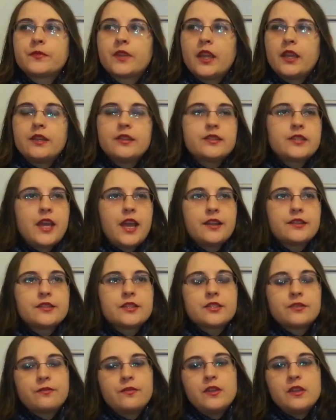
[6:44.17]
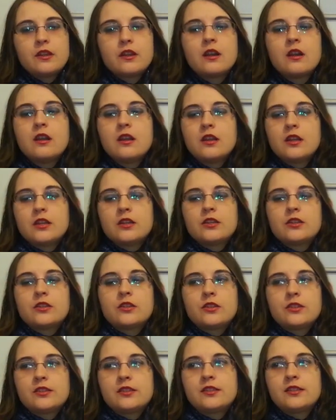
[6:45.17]
intense fear
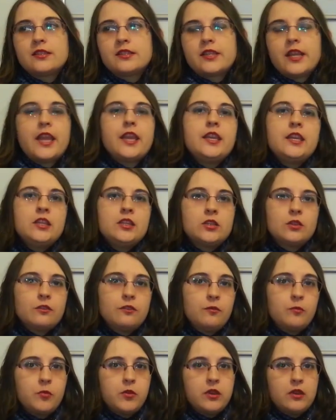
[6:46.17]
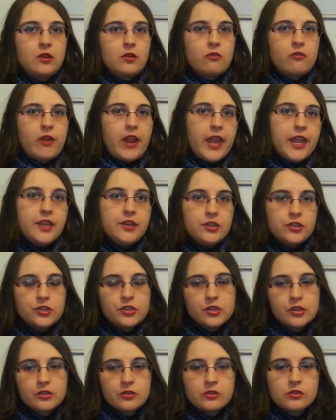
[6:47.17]
to state of pure
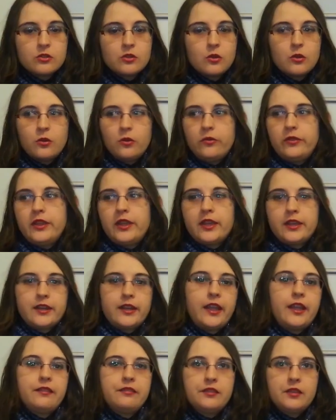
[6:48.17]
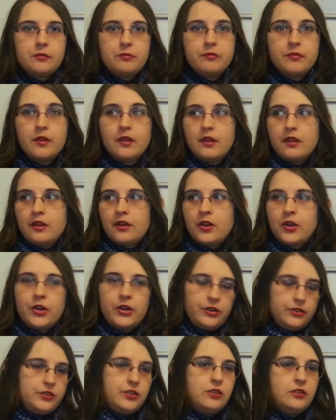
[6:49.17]
rage, so they can end up
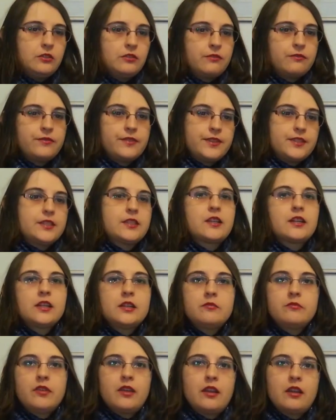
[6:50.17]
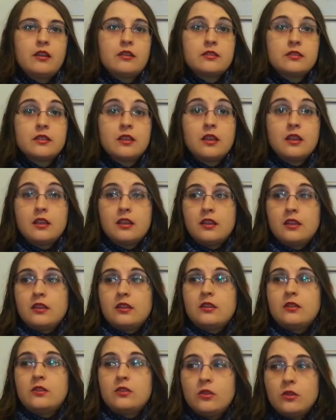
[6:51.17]
hurting you physically because
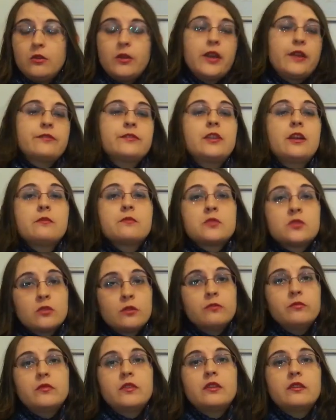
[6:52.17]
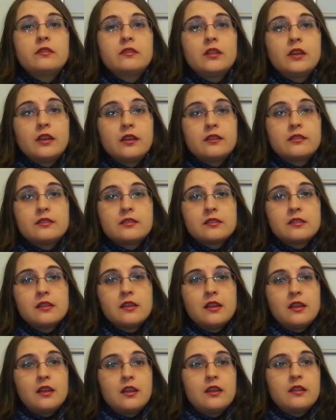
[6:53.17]
you have done something that
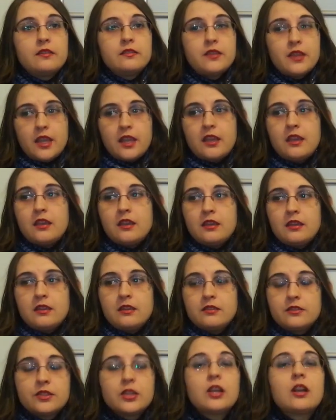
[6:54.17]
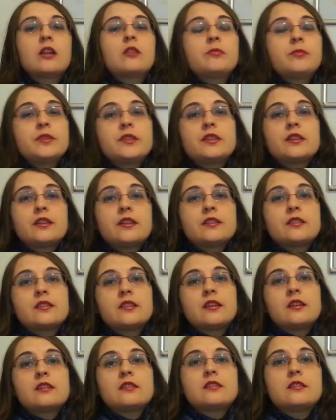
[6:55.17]
they interpret
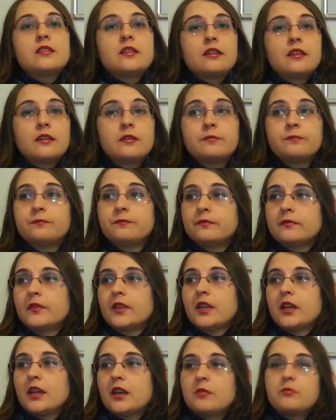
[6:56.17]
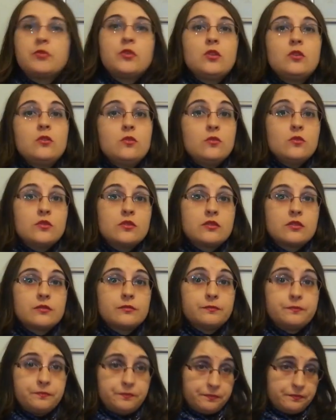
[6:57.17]
as abuse.
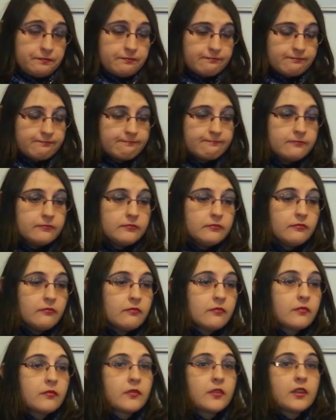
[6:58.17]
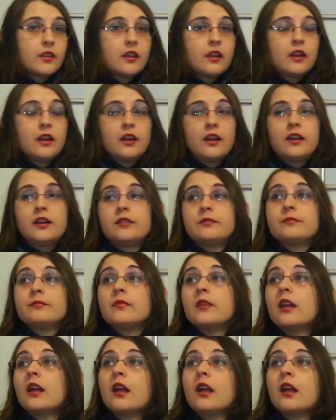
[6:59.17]
What